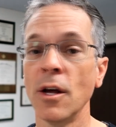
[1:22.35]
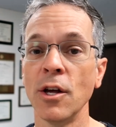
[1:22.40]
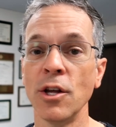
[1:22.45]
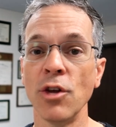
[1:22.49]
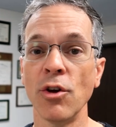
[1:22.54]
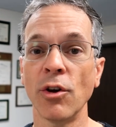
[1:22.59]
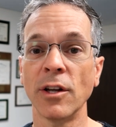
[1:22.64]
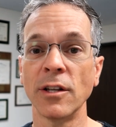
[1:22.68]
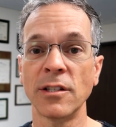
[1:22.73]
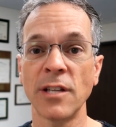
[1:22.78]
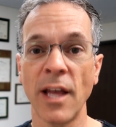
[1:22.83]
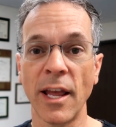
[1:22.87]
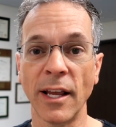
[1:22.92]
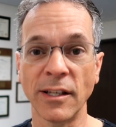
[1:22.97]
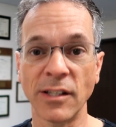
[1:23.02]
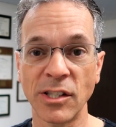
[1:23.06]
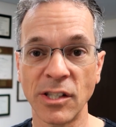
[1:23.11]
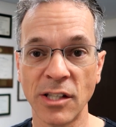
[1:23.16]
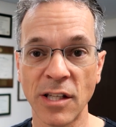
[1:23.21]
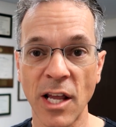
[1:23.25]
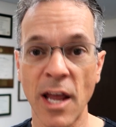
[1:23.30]
you can take
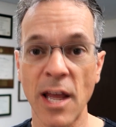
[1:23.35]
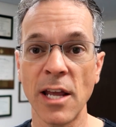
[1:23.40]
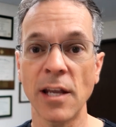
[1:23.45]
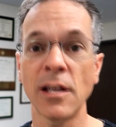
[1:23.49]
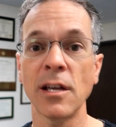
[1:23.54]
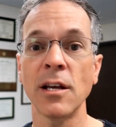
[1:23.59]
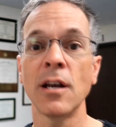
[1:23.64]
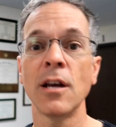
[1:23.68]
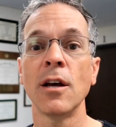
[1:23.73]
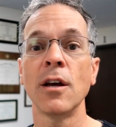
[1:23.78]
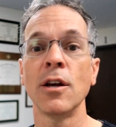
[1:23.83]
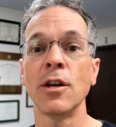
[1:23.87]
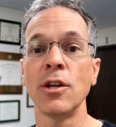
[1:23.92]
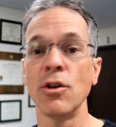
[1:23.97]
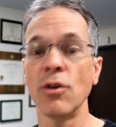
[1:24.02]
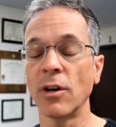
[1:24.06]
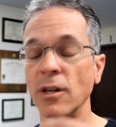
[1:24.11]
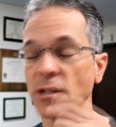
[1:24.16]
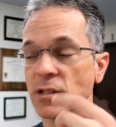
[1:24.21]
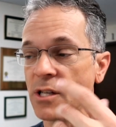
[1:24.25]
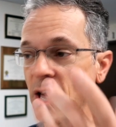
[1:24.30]
steak,
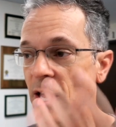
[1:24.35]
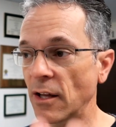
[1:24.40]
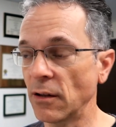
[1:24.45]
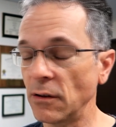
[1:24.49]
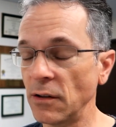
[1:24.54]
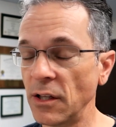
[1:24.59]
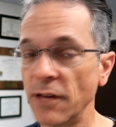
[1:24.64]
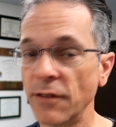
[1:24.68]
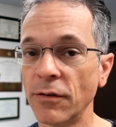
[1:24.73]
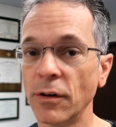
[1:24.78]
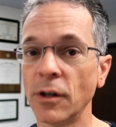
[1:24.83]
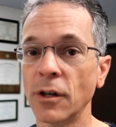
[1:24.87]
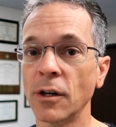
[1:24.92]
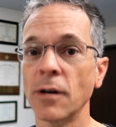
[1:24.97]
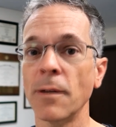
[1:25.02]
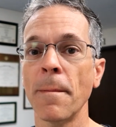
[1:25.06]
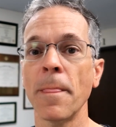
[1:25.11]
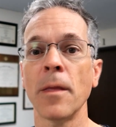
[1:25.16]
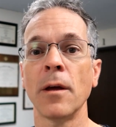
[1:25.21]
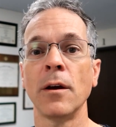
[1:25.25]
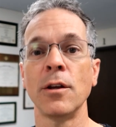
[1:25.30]
you can take
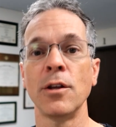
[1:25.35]
liver,